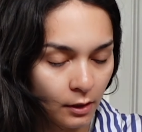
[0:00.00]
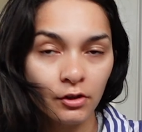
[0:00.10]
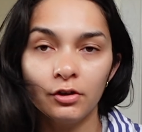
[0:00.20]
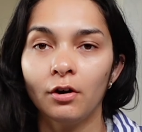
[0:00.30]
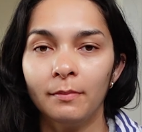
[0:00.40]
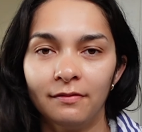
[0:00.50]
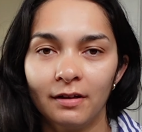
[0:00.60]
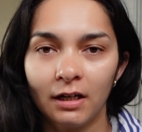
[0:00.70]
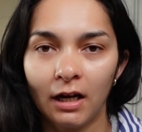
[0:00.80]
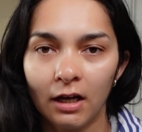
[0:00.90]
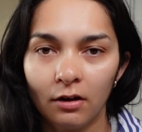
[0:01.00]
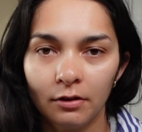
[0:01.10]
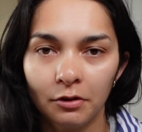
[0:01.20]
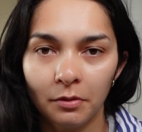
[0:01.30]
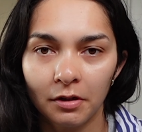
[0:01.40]
I do not be feeling like
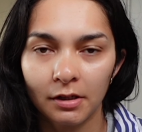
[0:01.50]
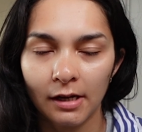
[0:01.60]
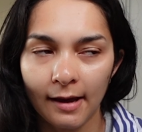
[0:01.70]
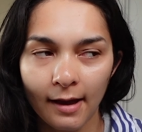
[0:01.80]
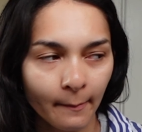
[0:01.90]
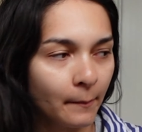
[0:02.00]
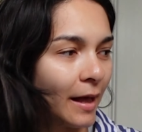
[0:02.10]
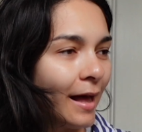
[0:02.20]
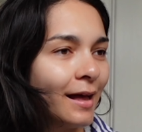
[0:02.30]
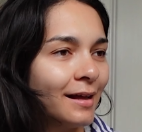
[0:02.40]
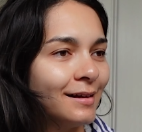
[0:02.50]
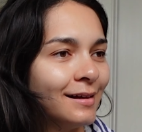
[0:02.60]
going to work today but